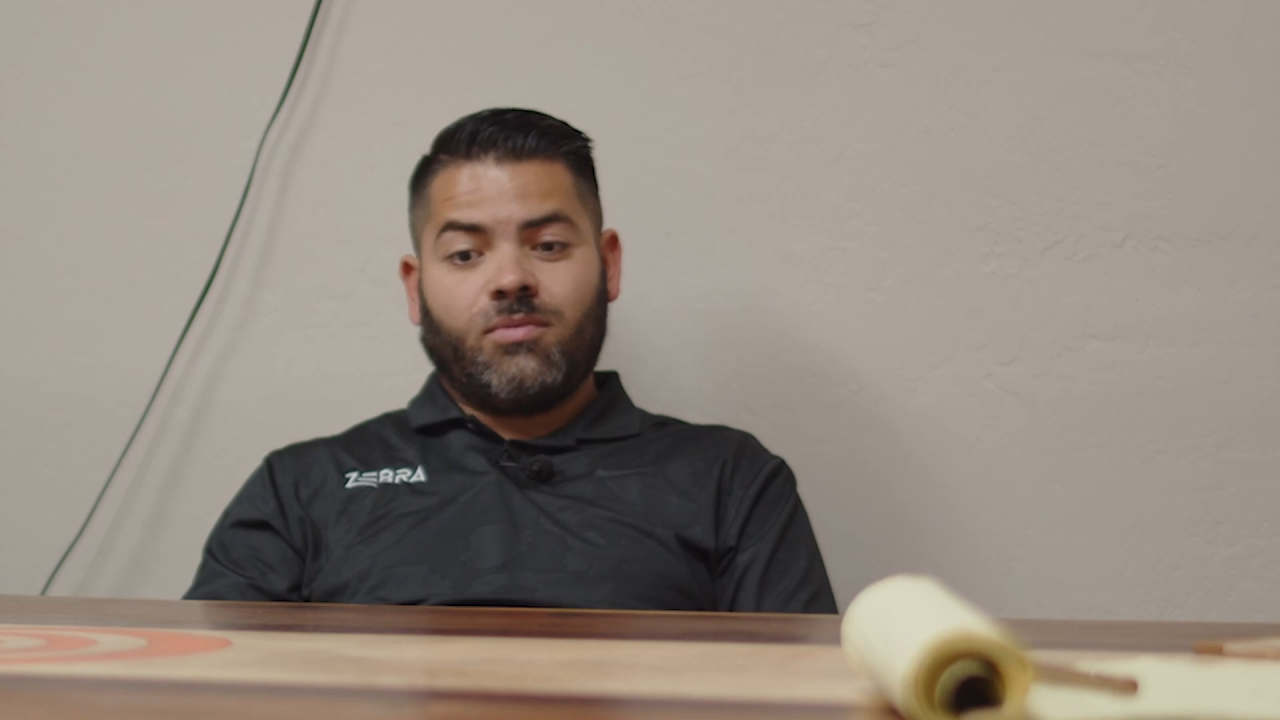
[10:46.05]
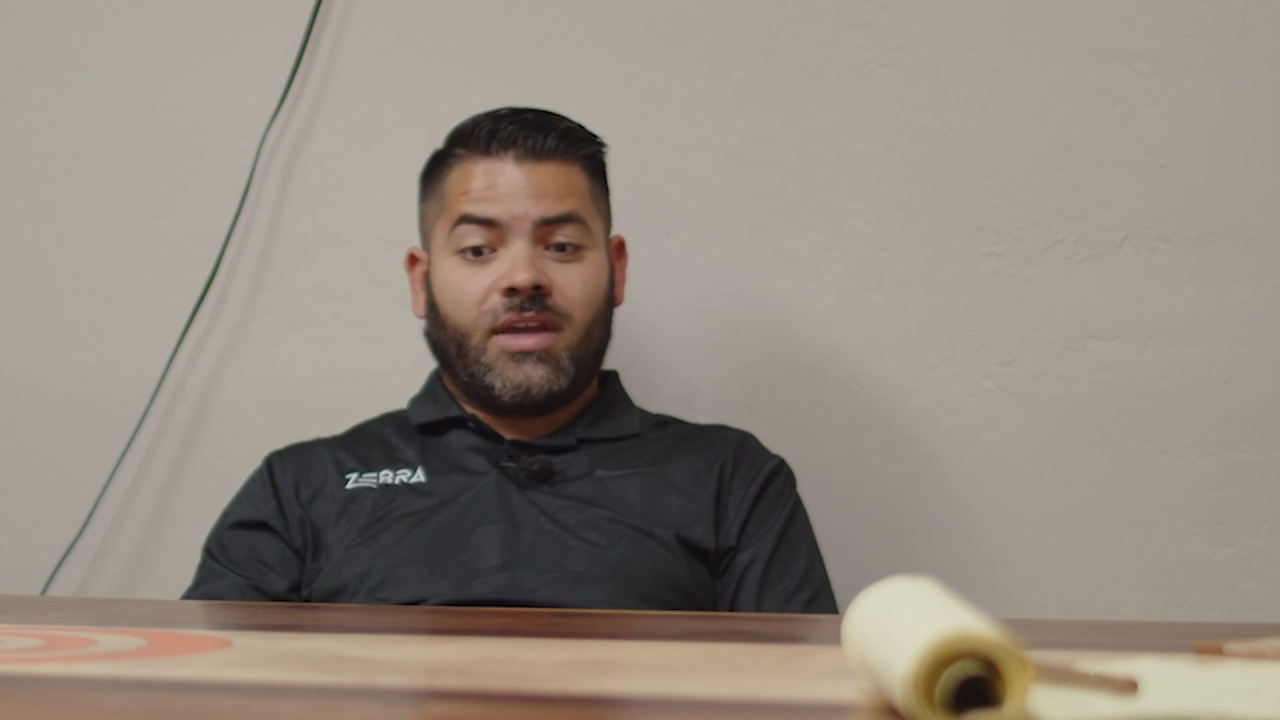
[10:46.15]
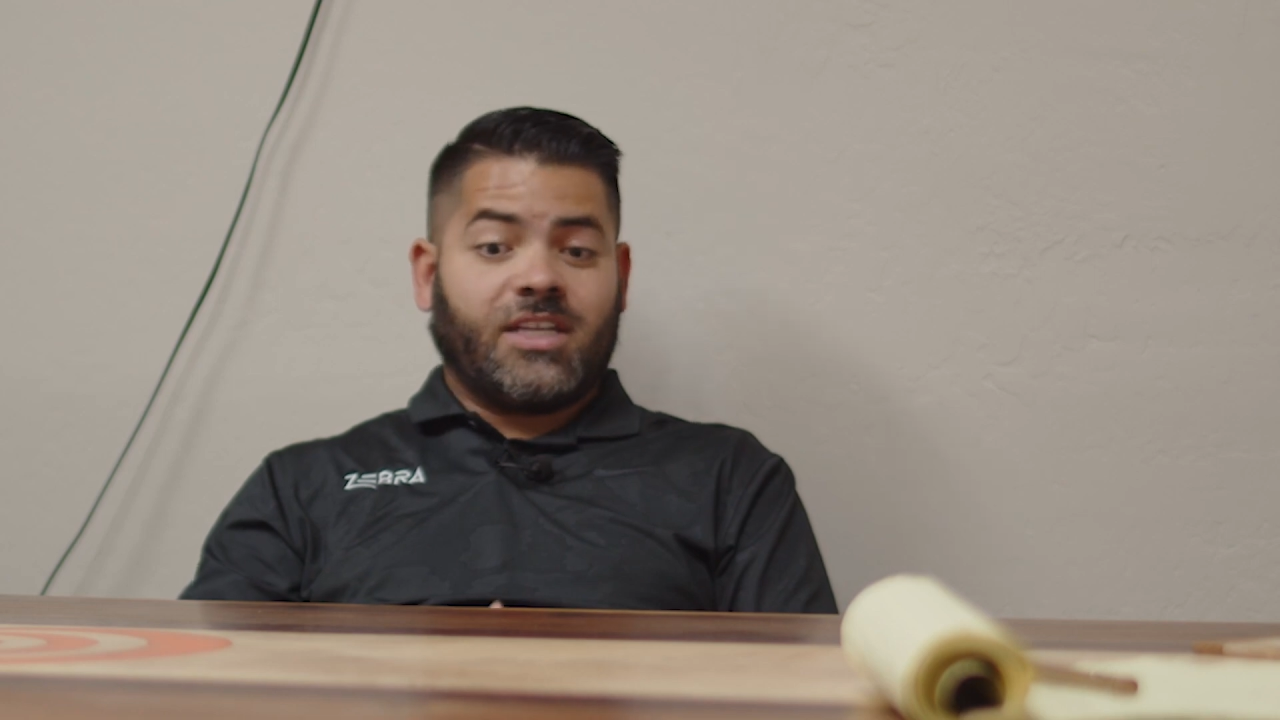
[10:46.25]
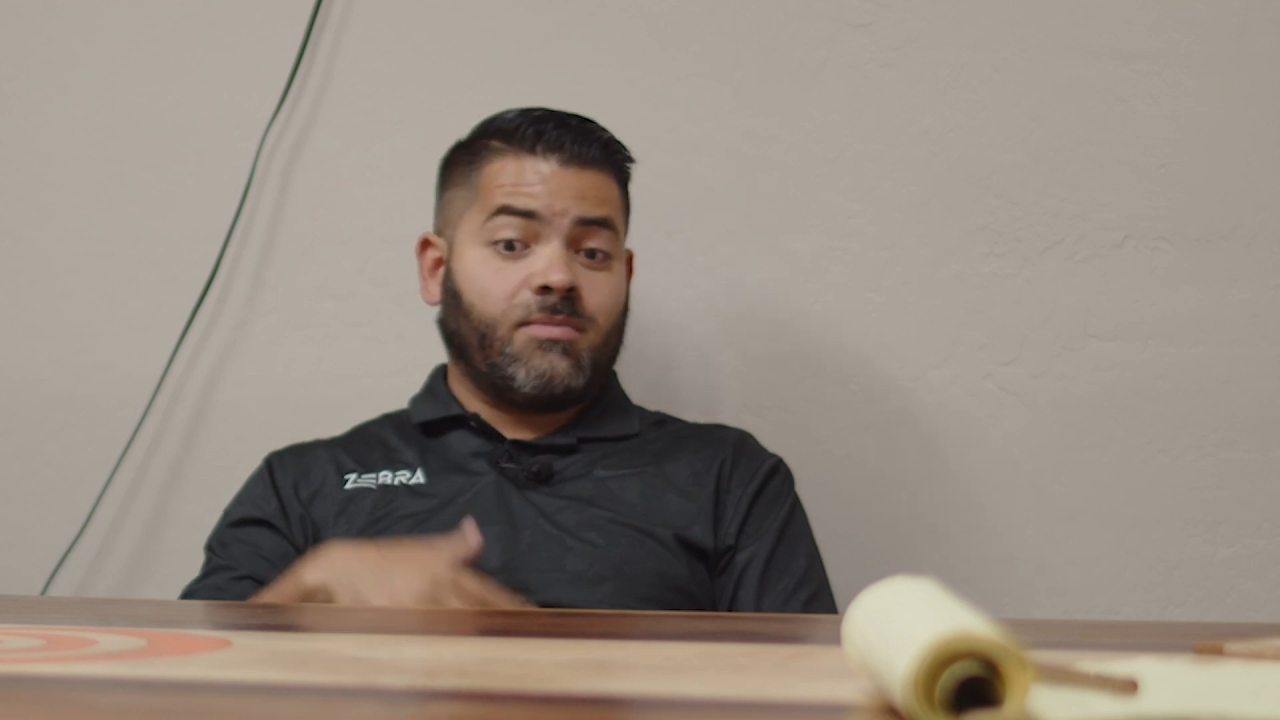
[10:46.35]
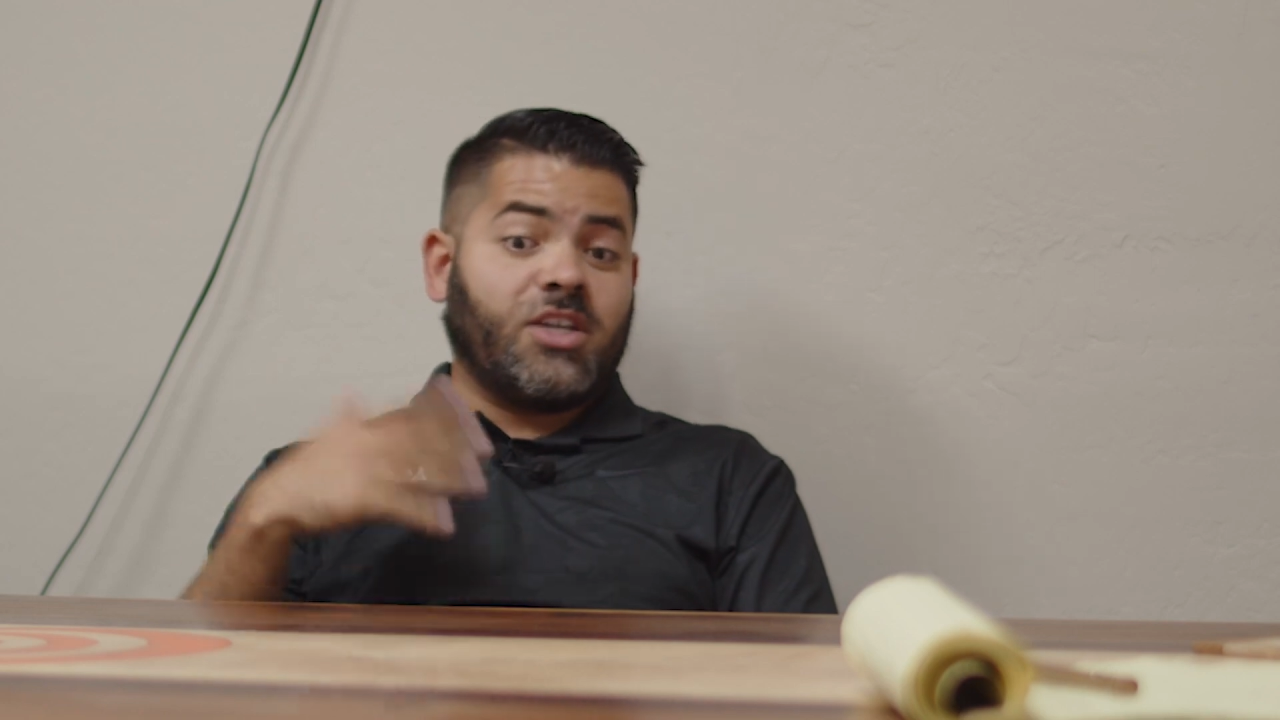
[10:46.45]

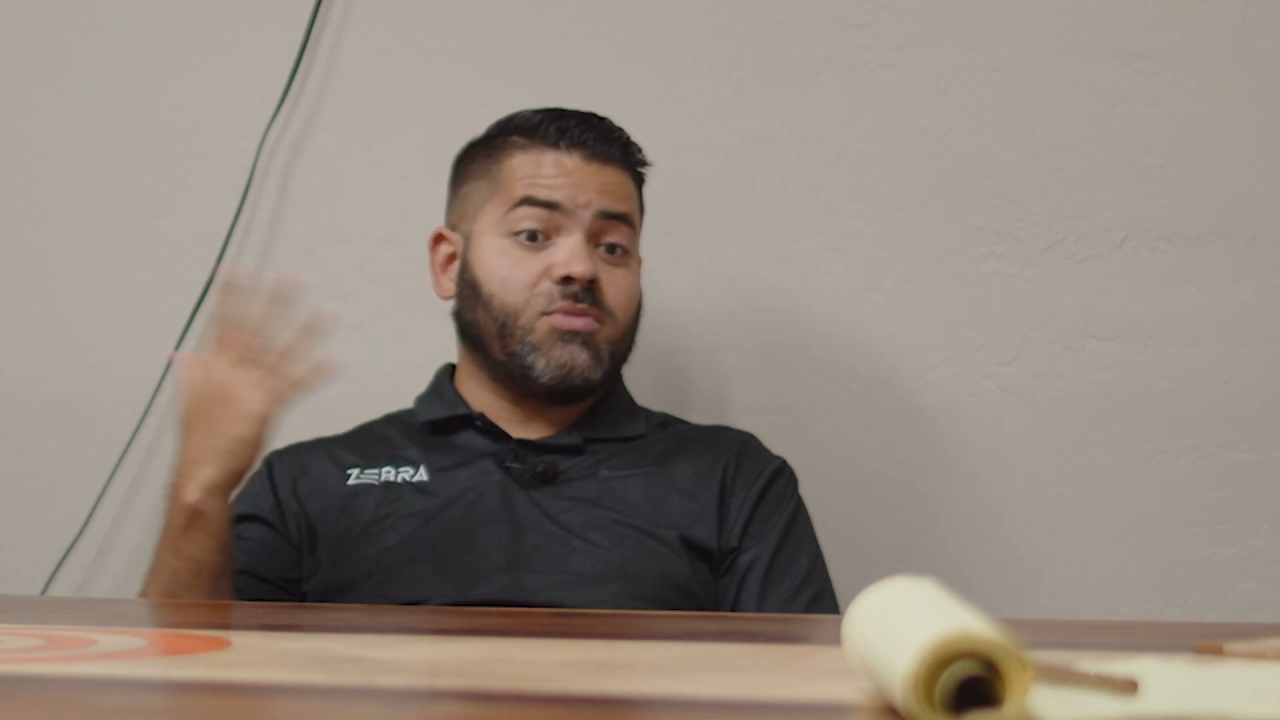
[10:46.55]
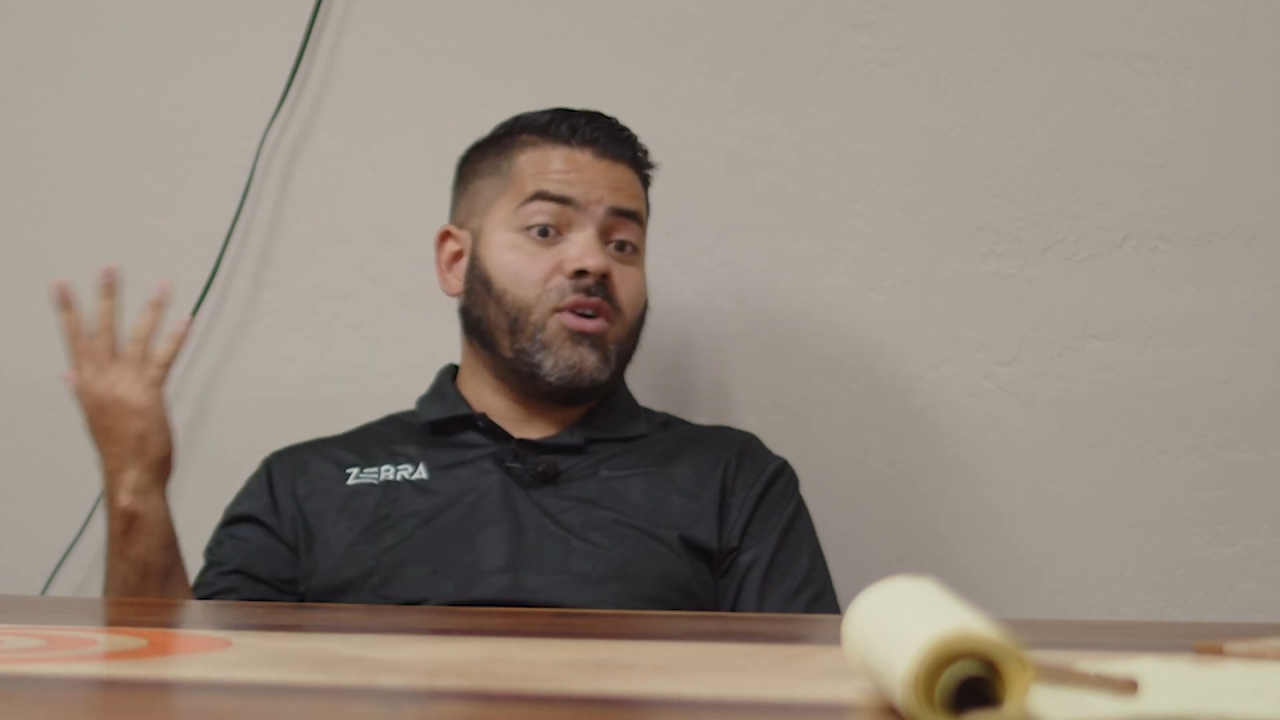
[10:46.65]
make as much